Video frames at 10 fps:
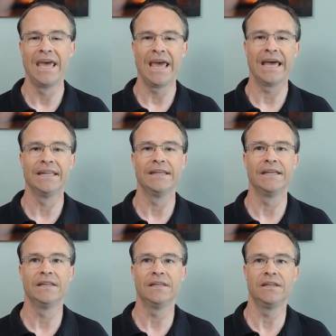And
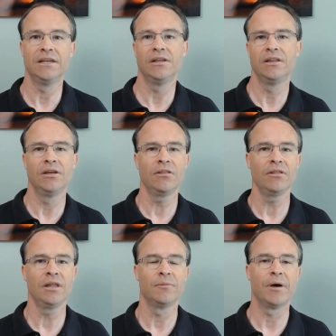then the, the other
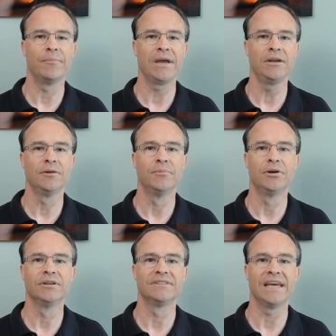thing about manual
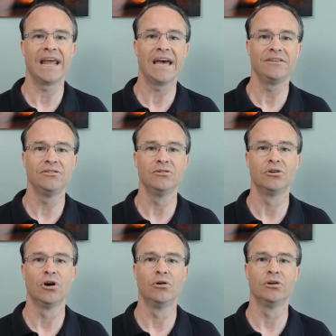mode is that as you
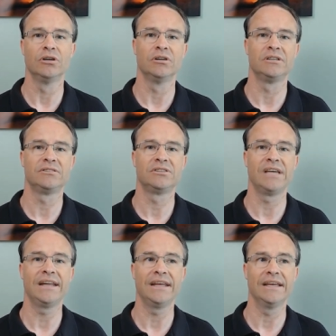go to
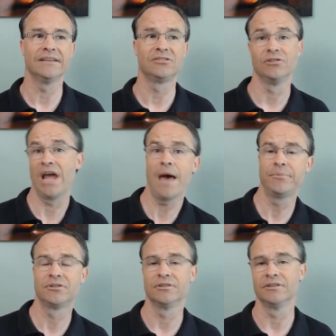set a certain
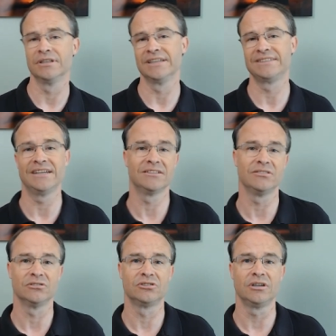aperture and let's say a
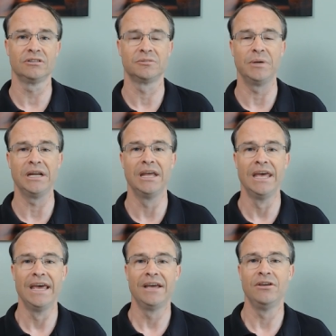certain shutter speed,
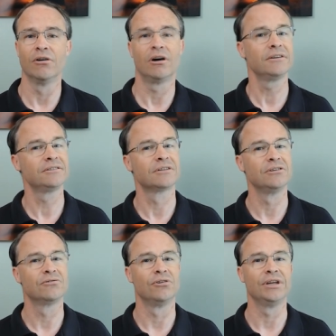you're also
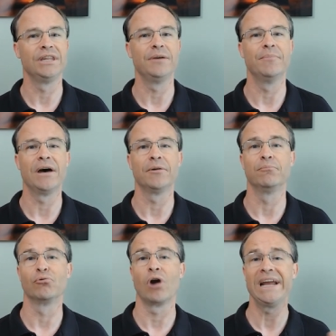controlling the amount of
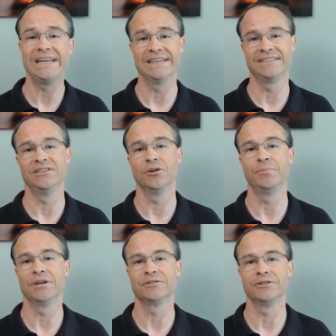brightness in your
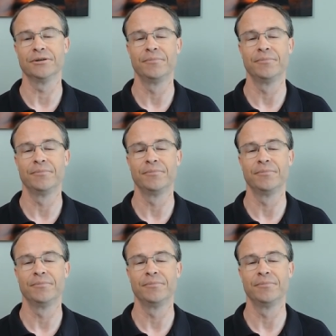picture.